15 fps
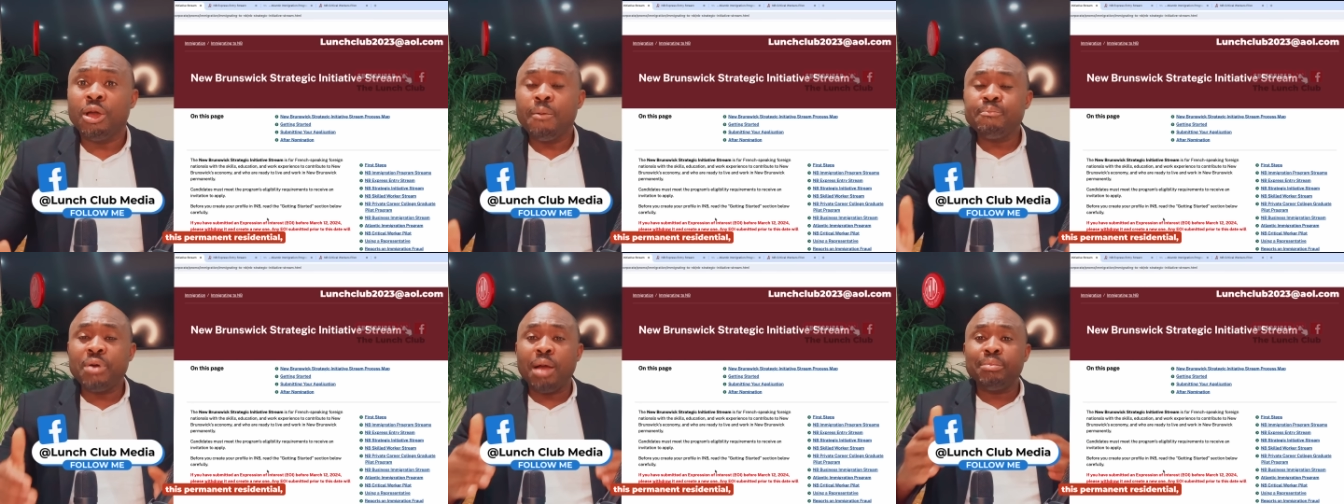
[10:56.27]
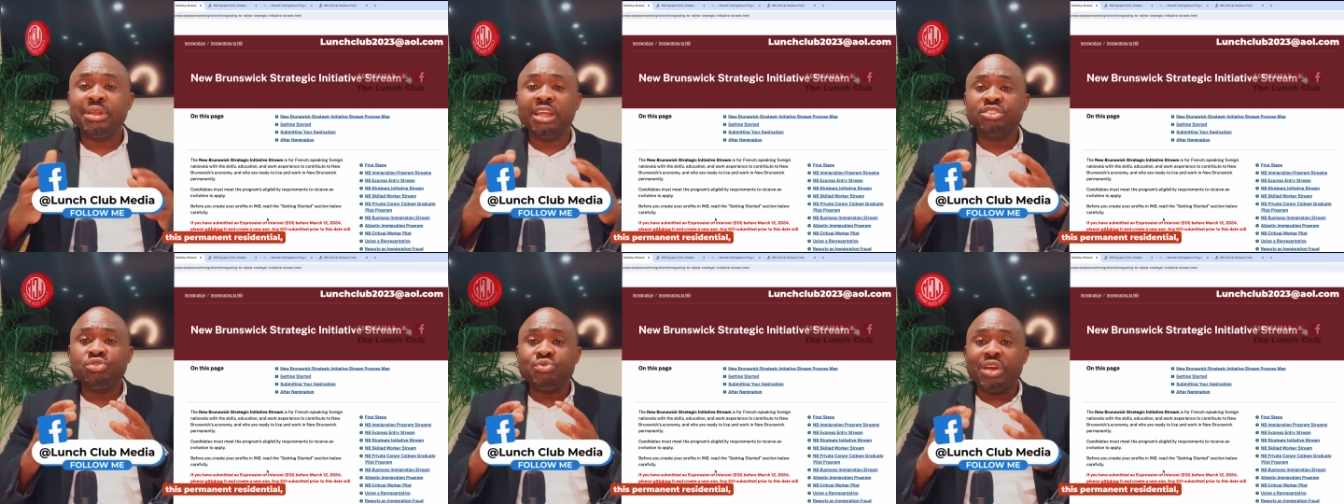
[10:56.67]

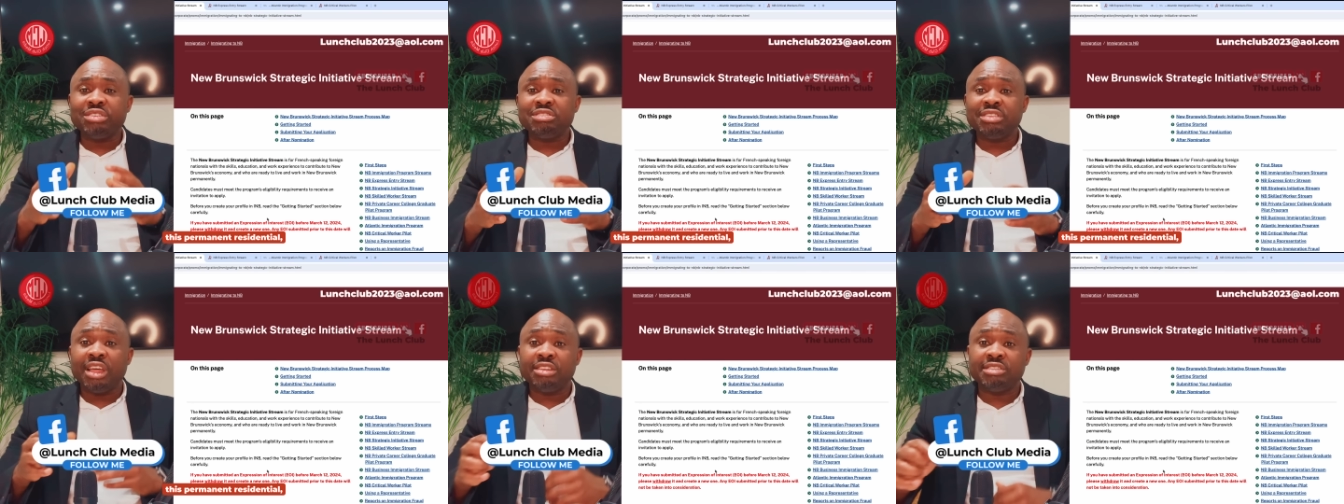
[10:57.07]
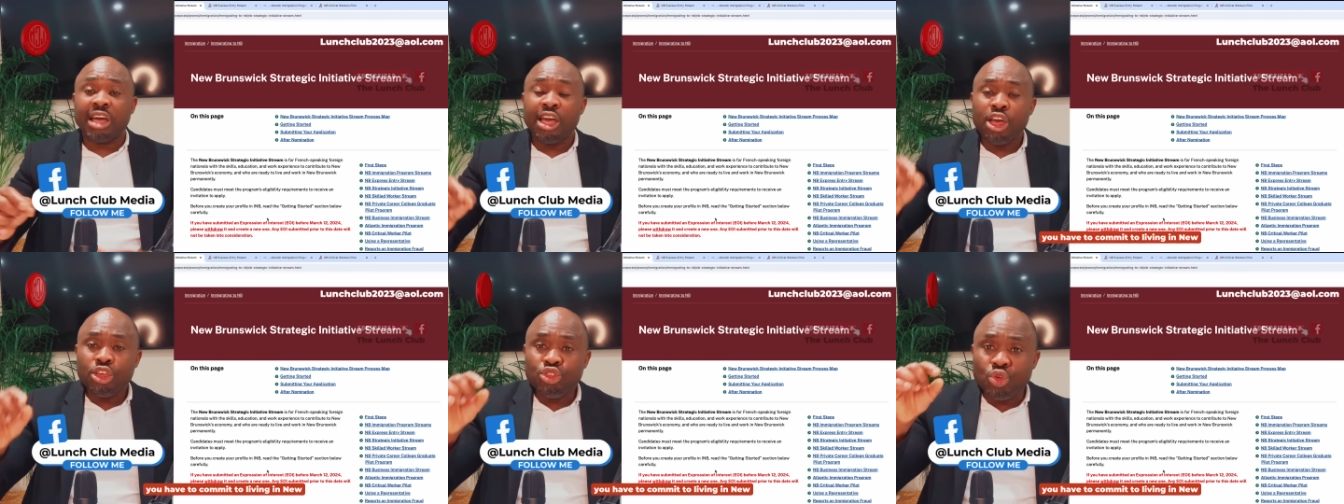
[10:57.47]
permanent residence that
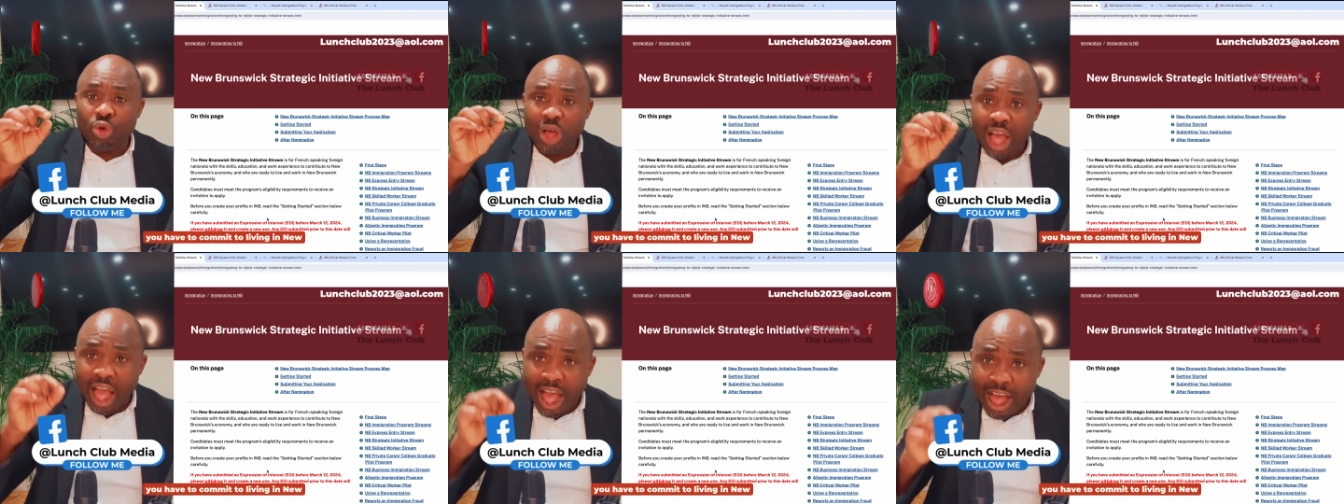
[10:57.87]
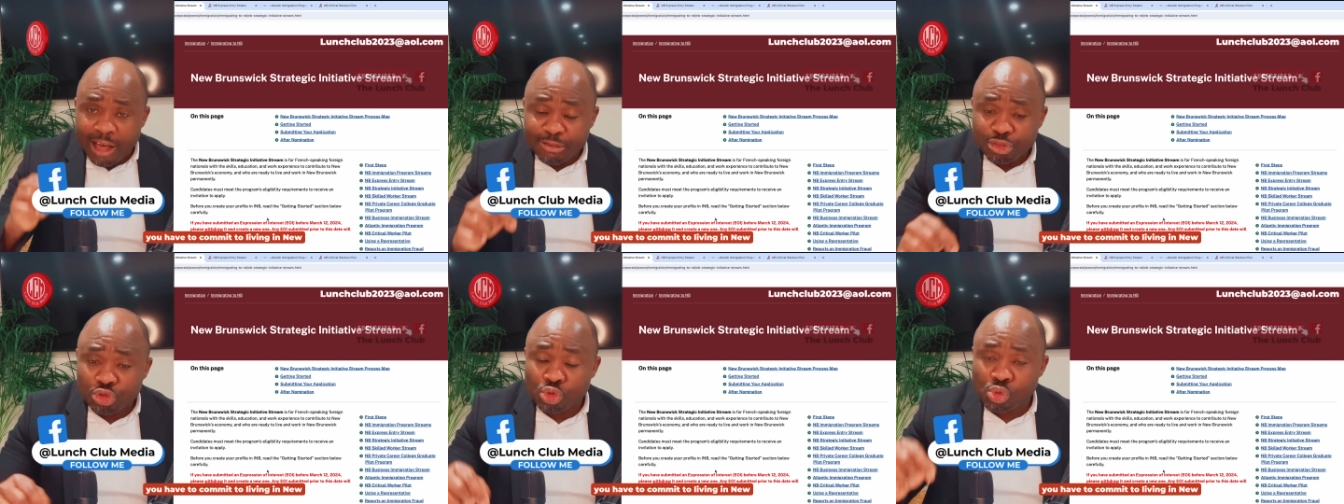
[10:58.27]
you
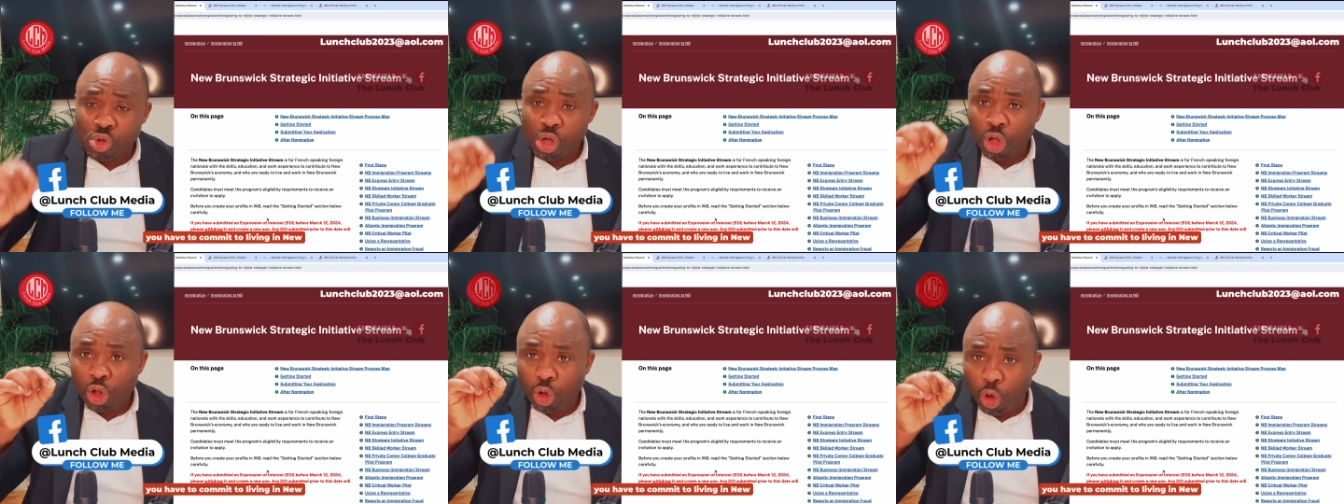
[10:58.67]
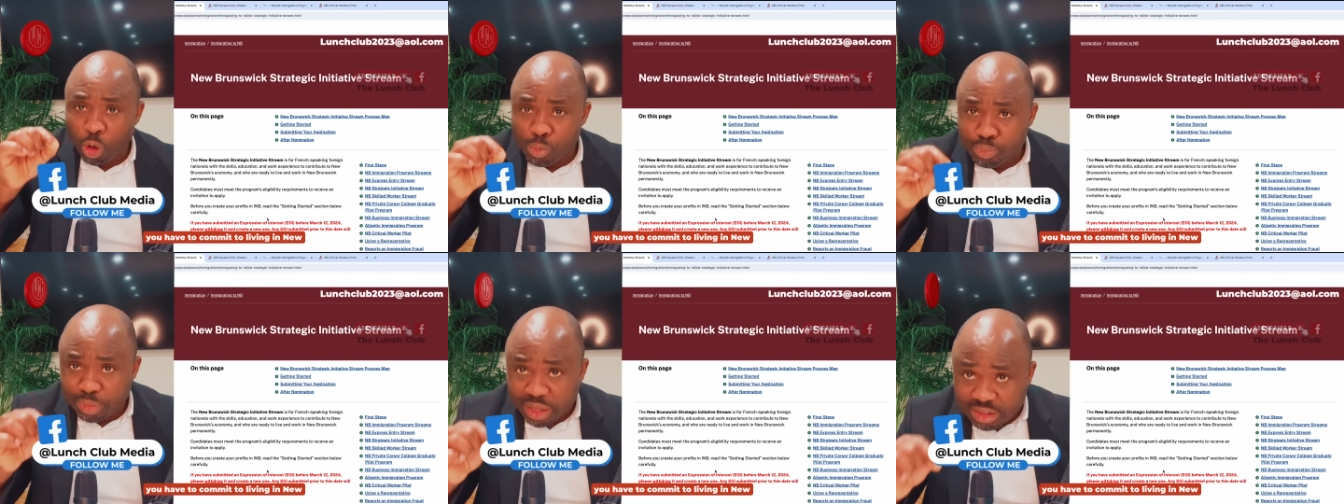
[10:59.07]
have to
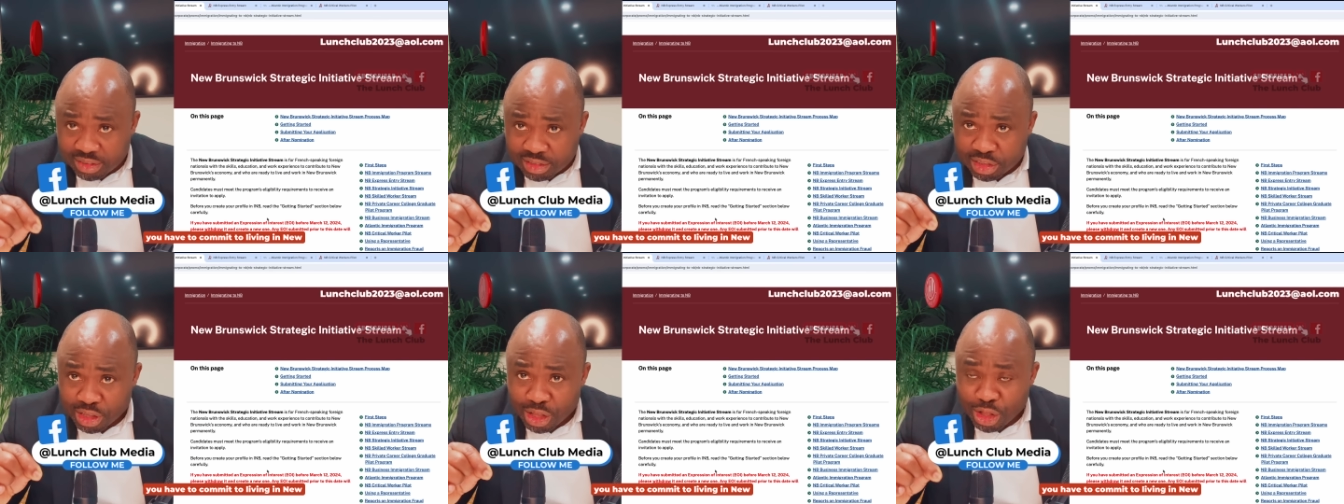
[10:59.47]
commit